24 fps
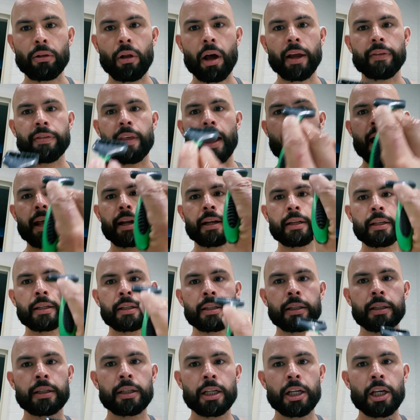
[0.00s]
like that,
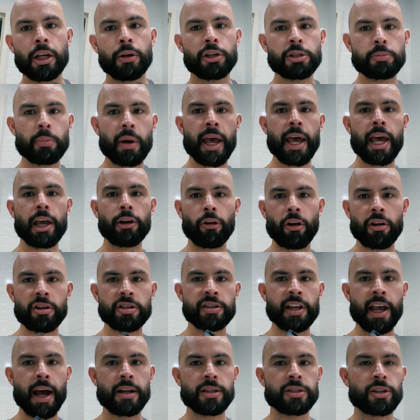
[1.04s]
because my hair grows
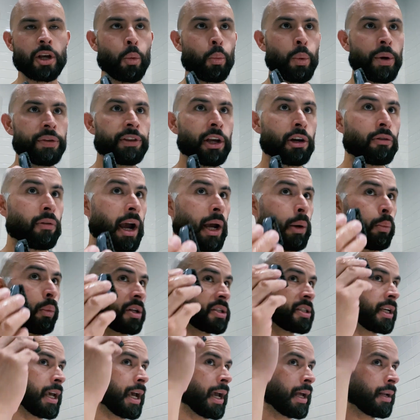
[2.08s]
down. So with the grain
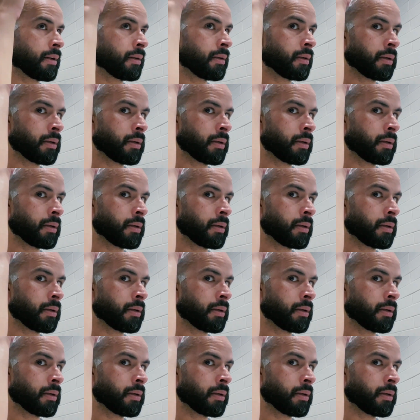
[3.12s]
once again,